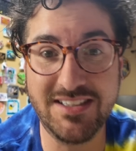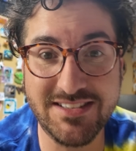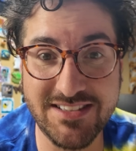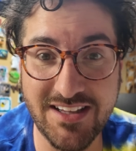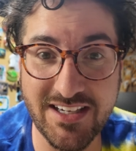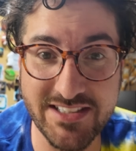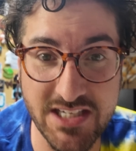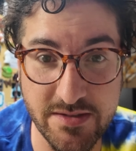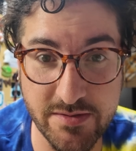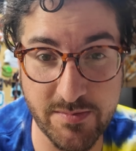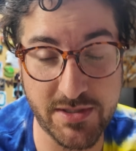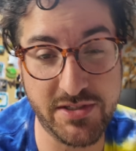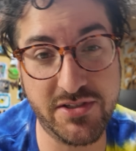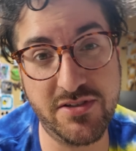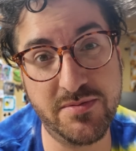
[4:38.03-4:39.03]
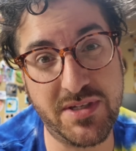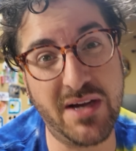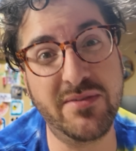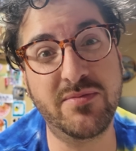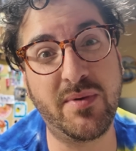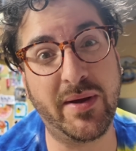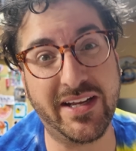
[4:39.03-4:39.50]
a lot of times in my soups,
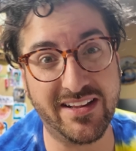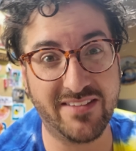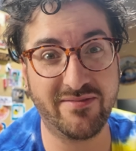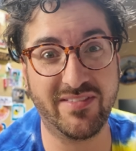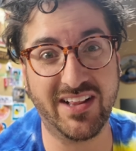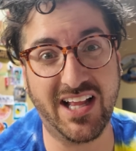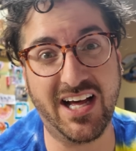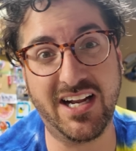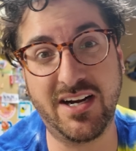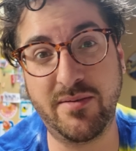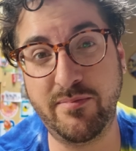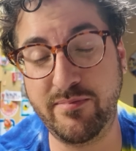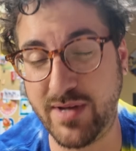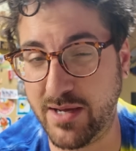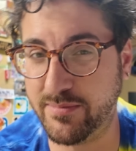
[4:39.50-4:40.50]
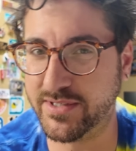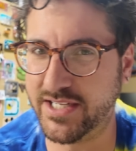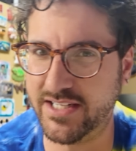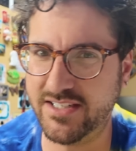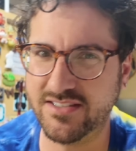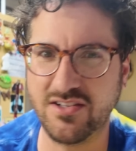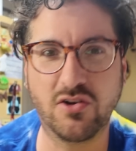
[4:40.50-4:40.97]
I make a lot of baked
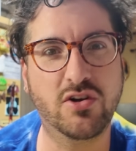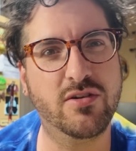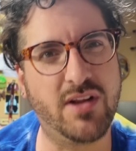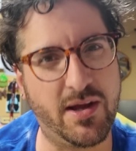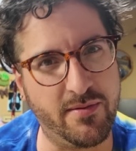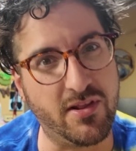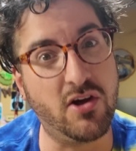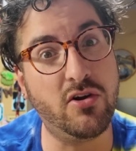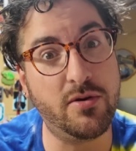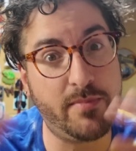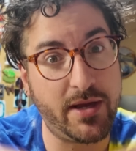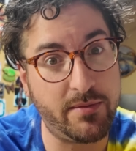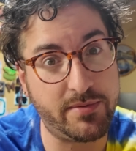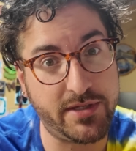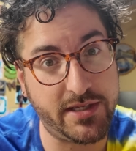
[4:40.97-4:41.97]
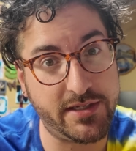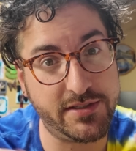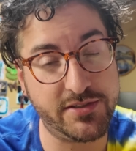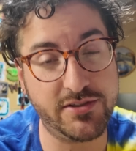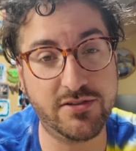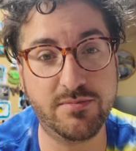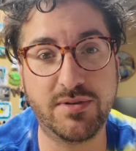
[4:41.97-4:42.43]
potato, loaded baked potato
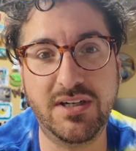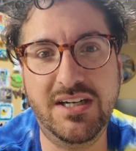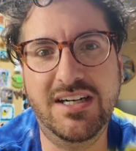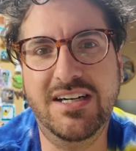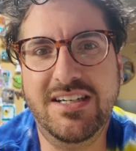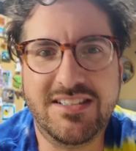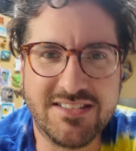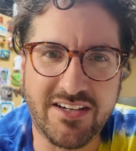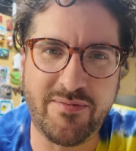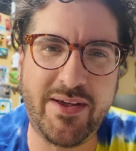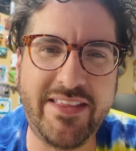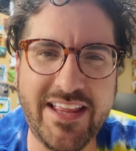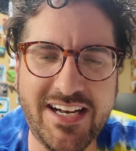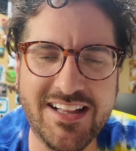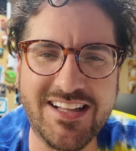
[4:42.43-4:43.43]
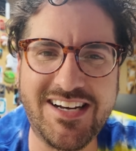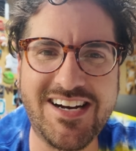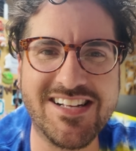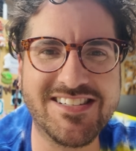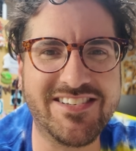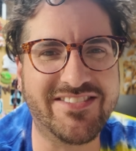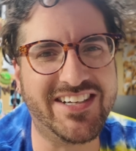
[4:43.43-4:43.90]
soup. So I've made that a
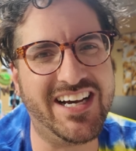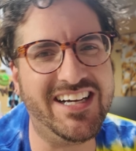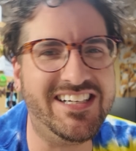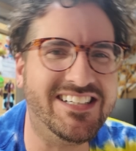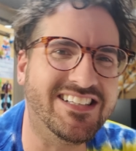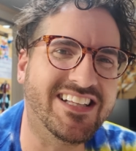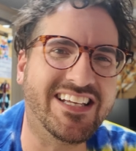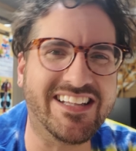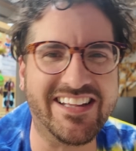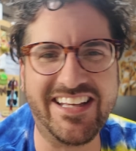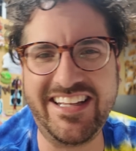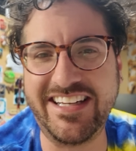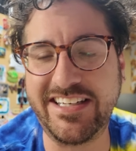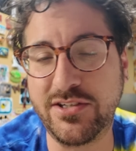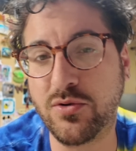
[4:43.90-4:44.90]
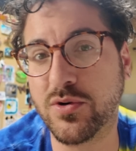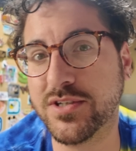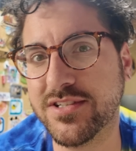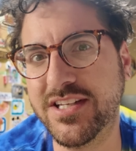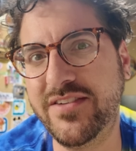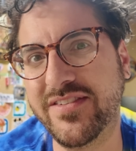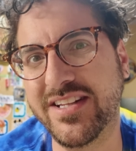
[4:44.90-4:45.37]
lot, so I'm kind of leaning
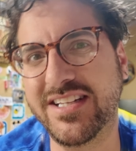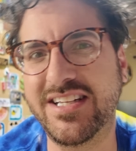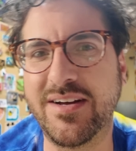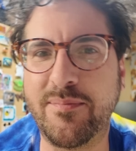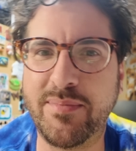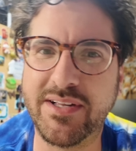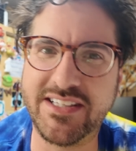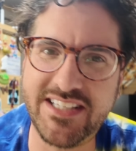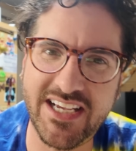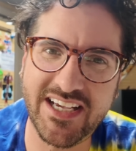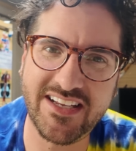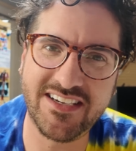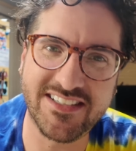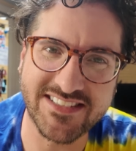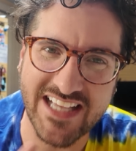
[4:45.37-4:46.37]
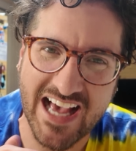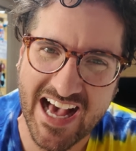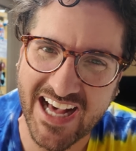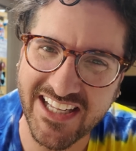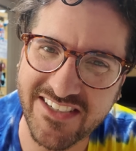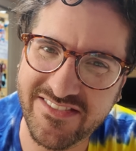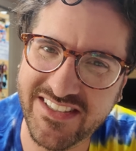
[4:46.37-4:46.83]
towards leaving the potatoes
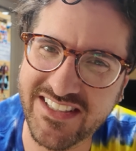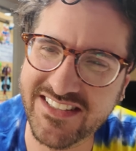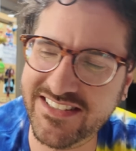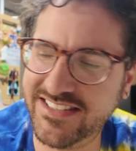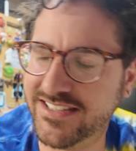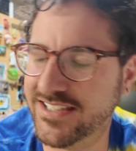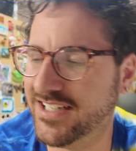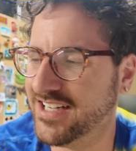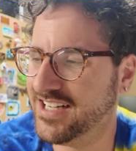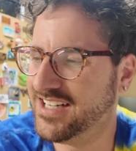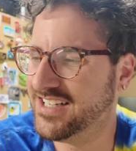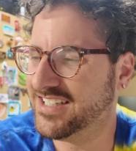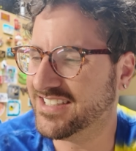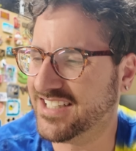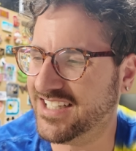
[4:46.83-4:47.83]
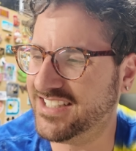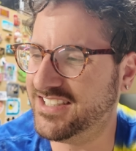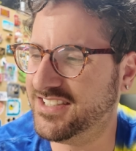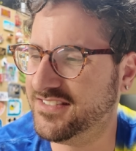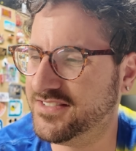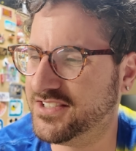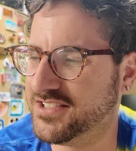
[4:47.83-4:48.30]
out of it.
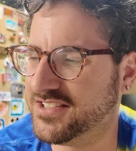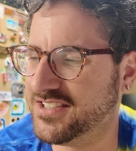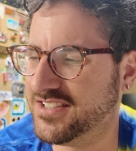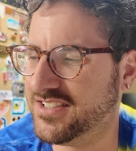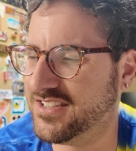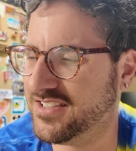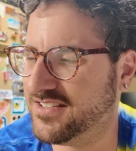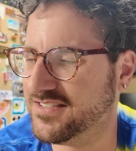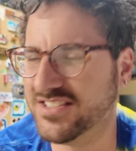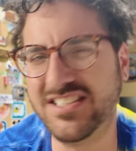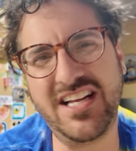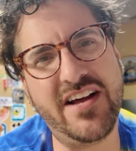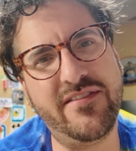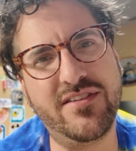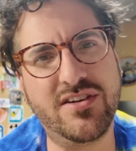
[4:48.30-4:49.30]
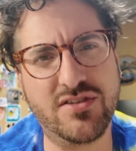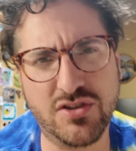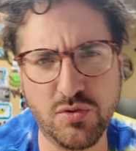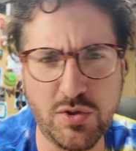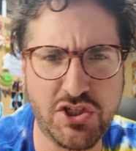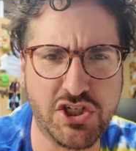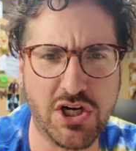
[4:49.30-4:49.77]
Kind of just have a little
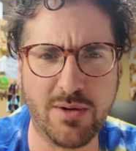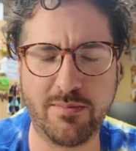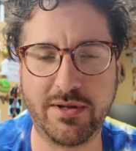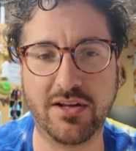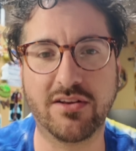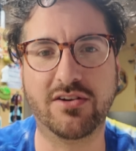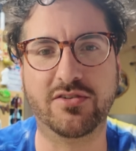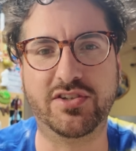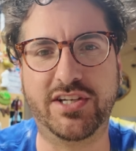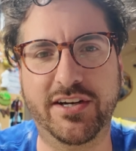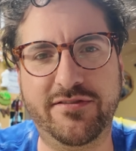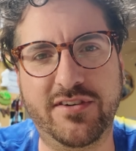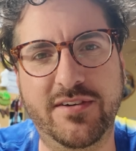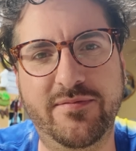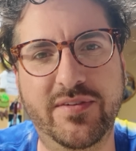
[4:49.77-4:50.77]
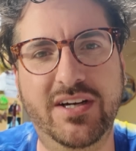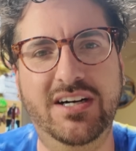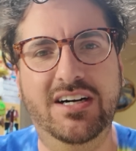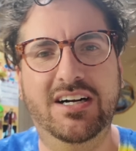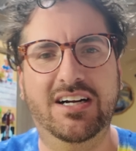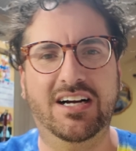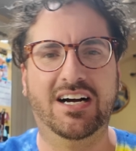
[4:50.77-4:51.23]
switch it up, be a little different.
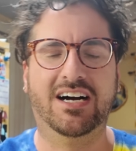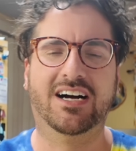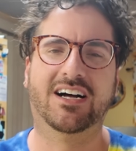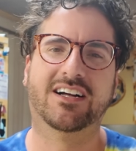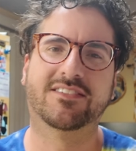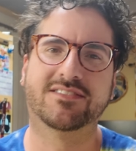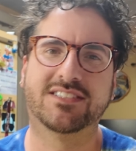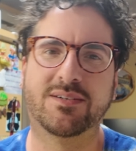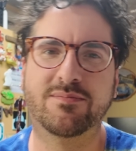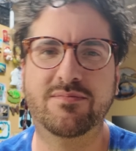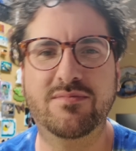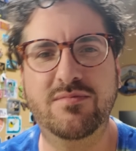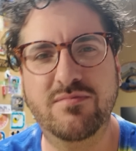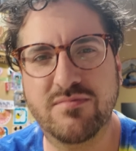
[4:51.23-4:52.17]
Because I'm